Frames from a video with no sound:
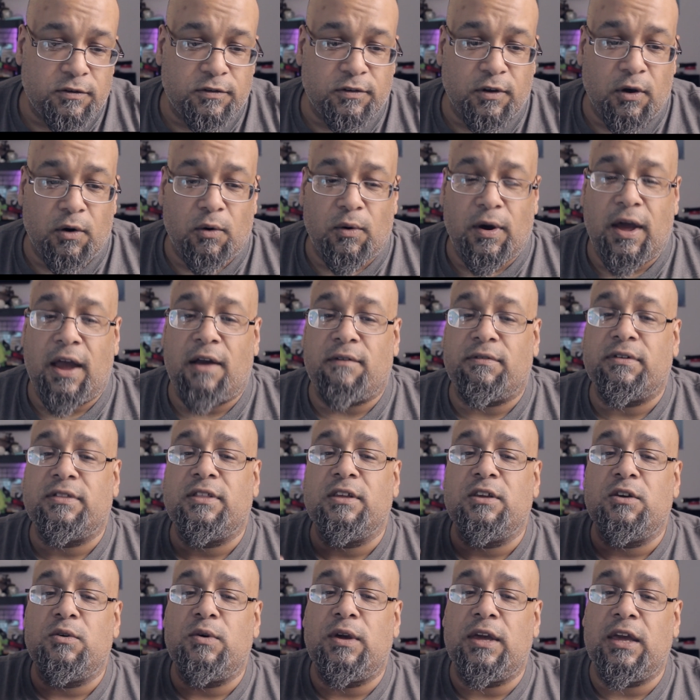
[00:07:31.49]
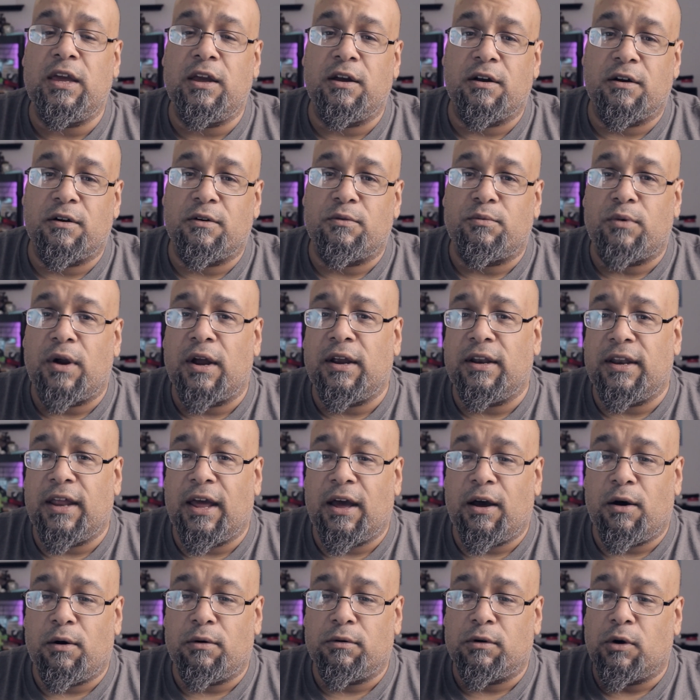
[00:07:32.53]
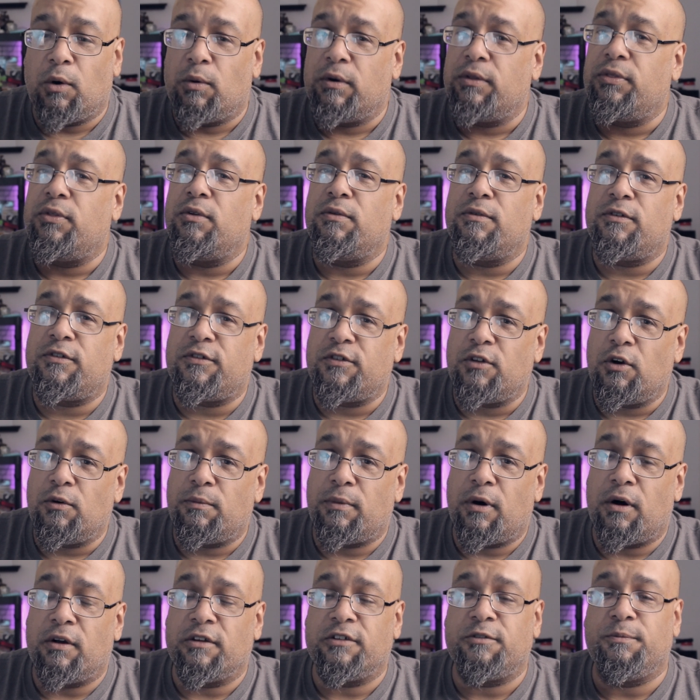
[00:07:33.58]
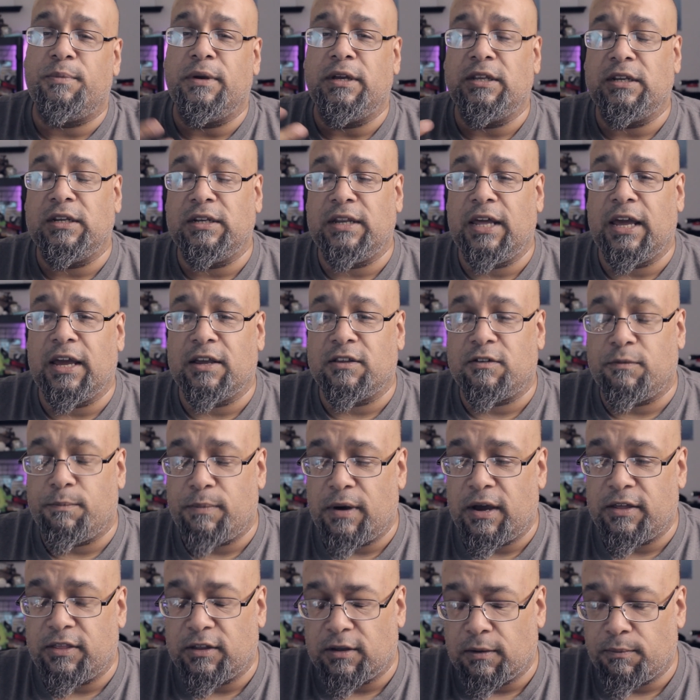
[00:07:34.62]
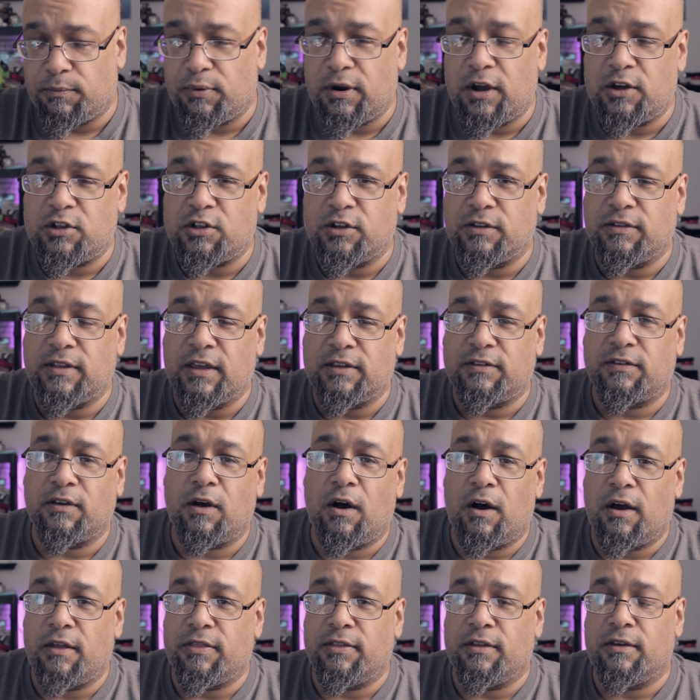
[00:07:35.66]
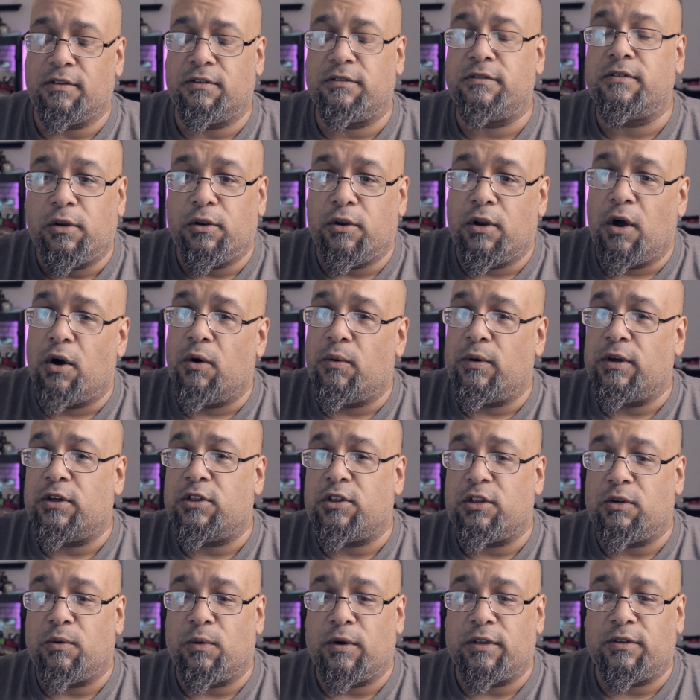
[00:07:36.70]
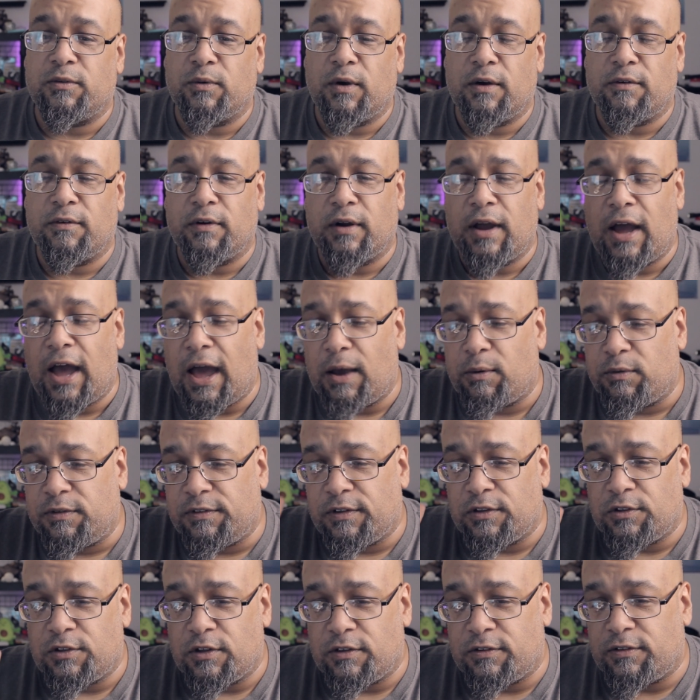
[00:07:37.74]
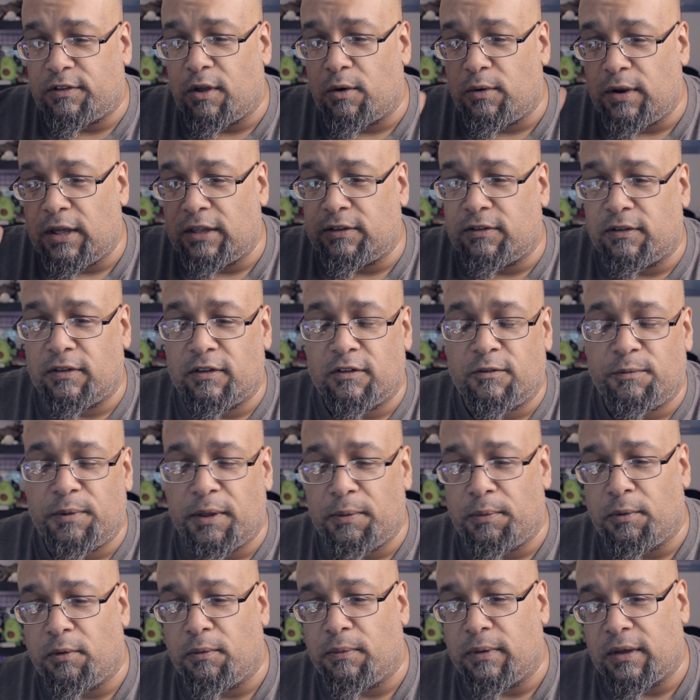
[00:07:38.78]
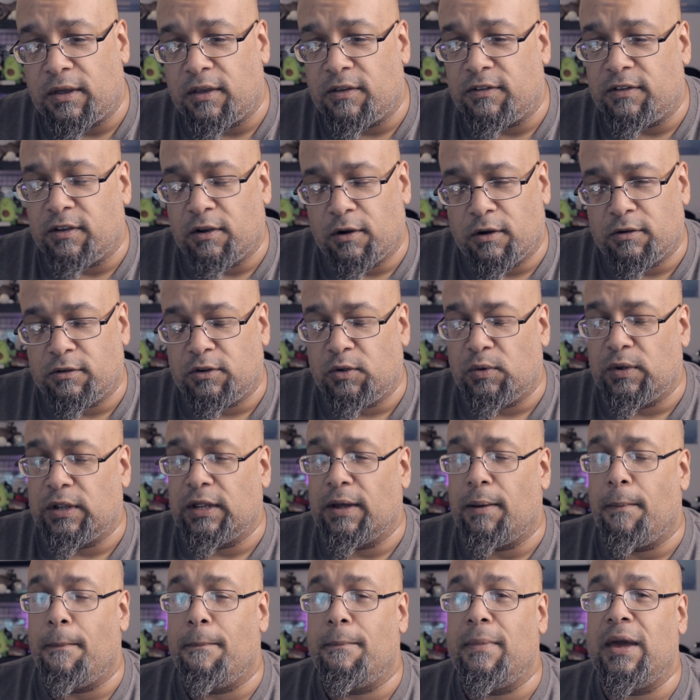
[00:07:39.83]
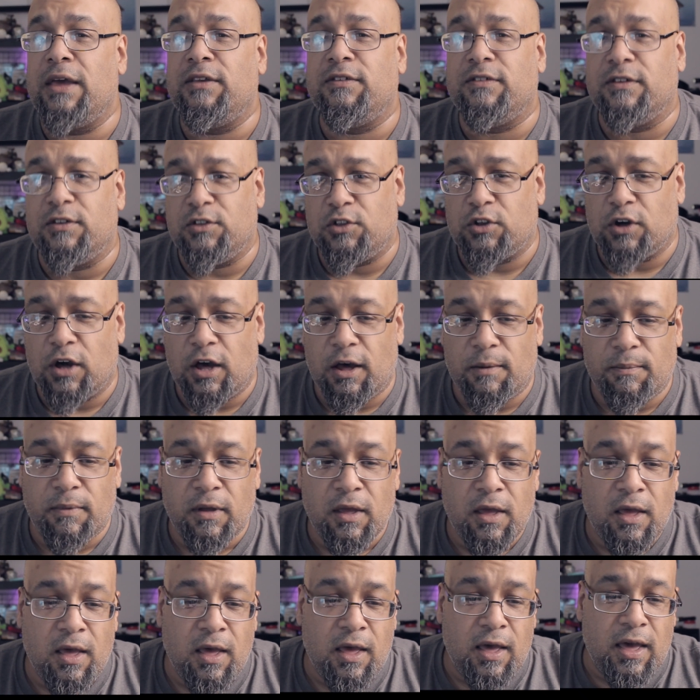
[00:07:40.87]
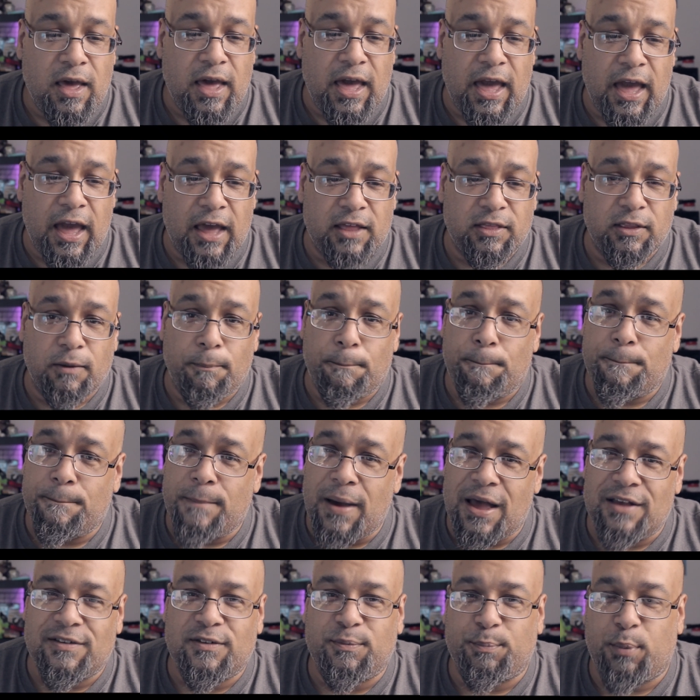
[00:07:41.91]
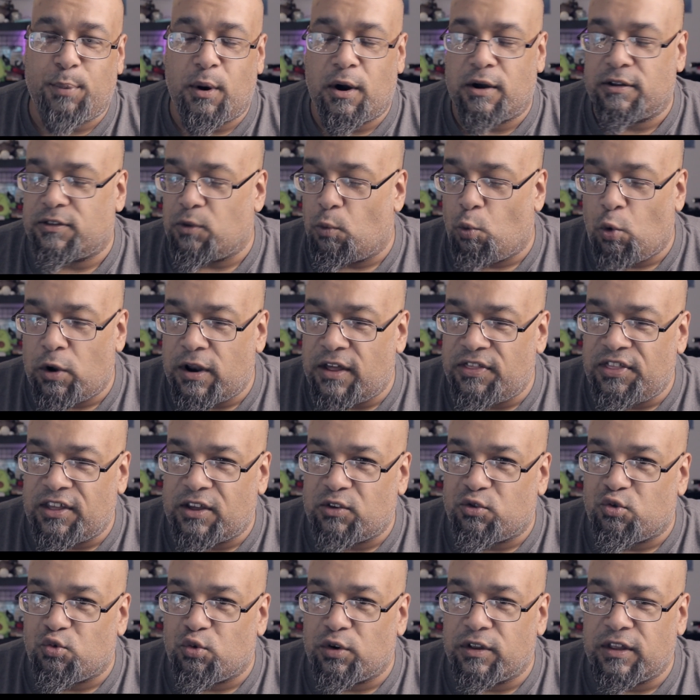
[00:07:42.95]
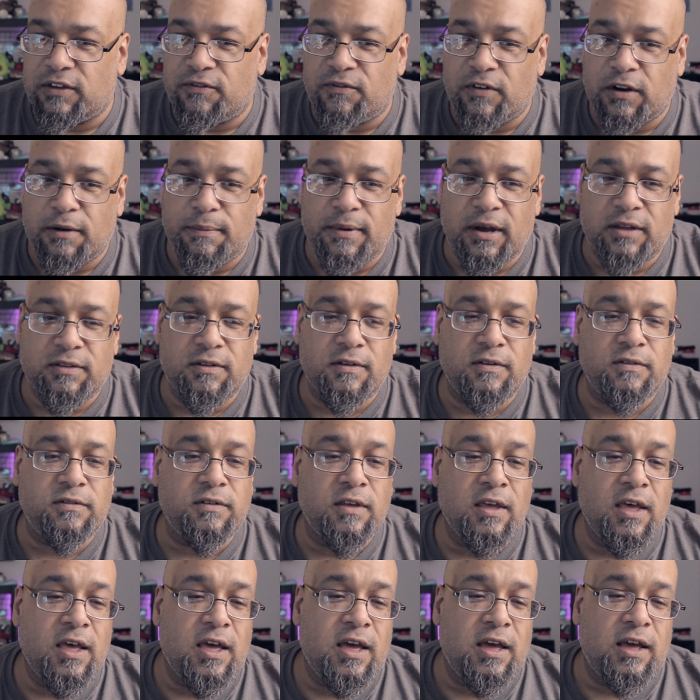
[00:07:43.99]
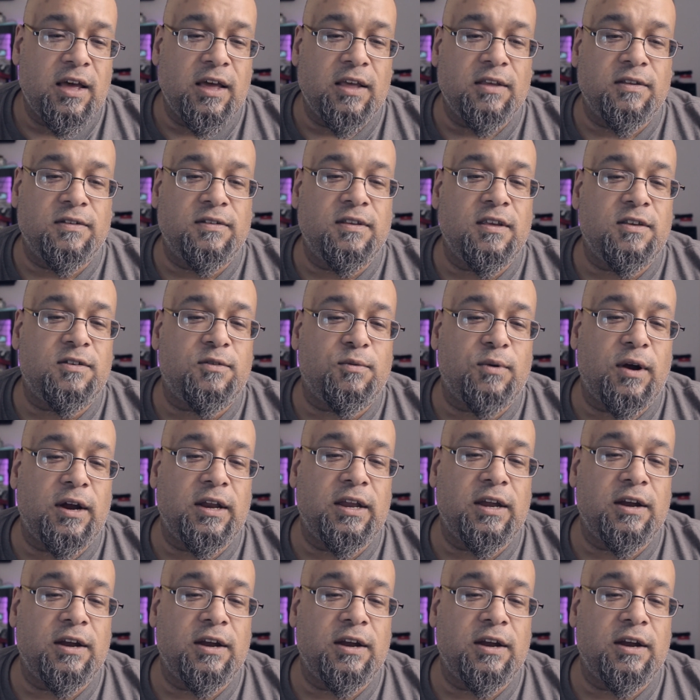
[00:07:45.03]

So everything you hear right now going through the Snowball is being enhanced by the compression that's on this. No issue whatsoever. I would suggest donate to these people because they're doing an amazing job. And the best part, the one I think is really fun about this right